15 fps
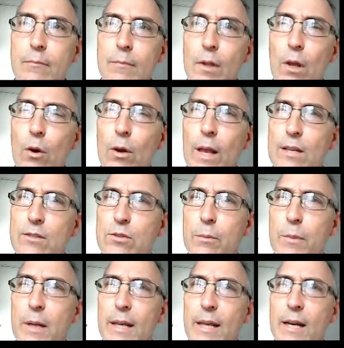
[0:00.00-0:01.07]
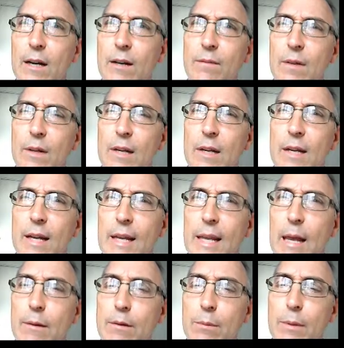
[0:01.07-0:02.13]
Ocaso Media
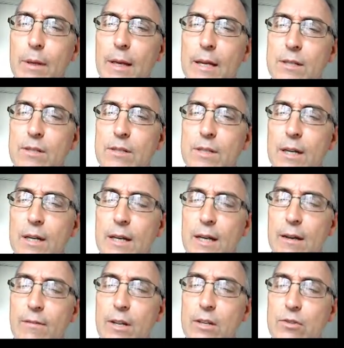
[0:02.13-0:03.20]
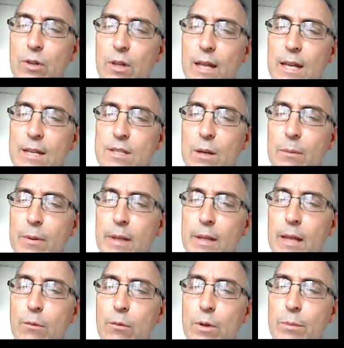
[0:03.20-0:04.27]
came to me as eventually as something
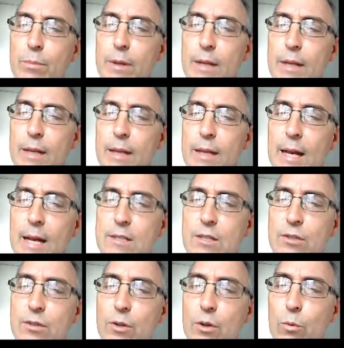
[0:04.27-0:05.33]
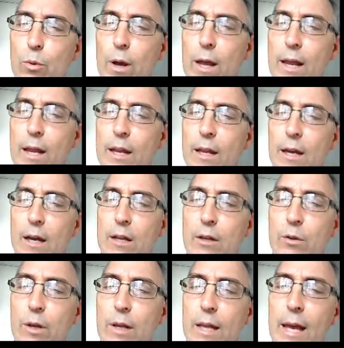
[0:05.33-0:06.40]
that would constitute a way
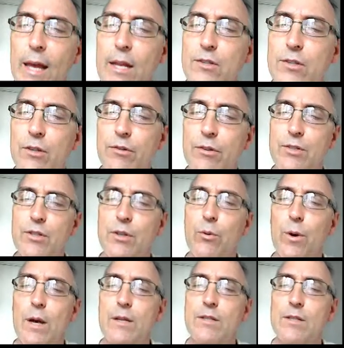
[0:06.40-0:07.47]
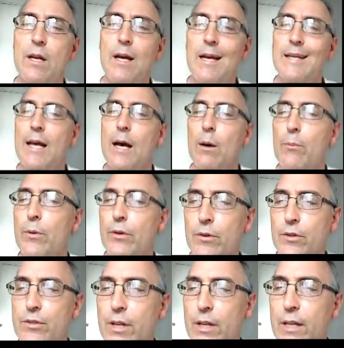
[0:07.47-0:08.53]
to engage the Christian West to help the
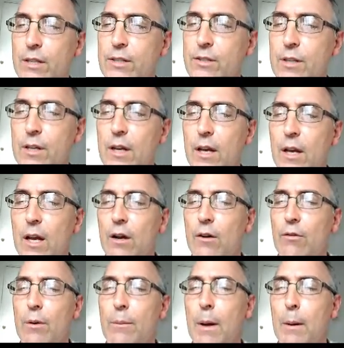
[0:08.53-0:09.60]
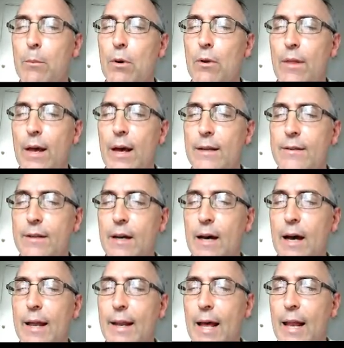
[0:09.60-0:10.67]
Christian East. Remember that
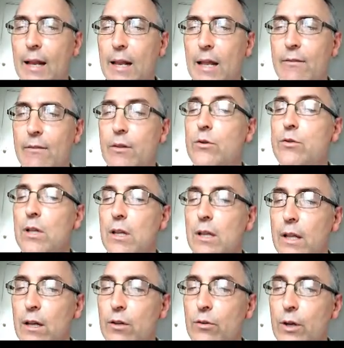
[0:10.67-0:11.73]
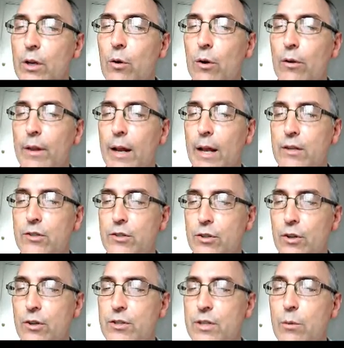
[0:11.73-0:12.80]
on 9/11 there was a little Greek Orthodox
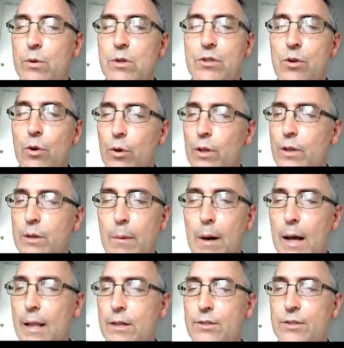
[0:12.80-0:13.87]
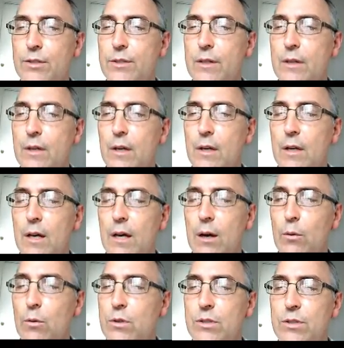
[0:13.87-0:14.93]
church that was totally demolished,
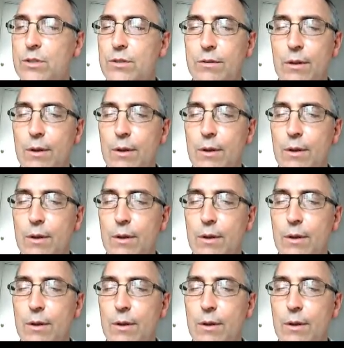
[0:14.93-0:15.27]
that was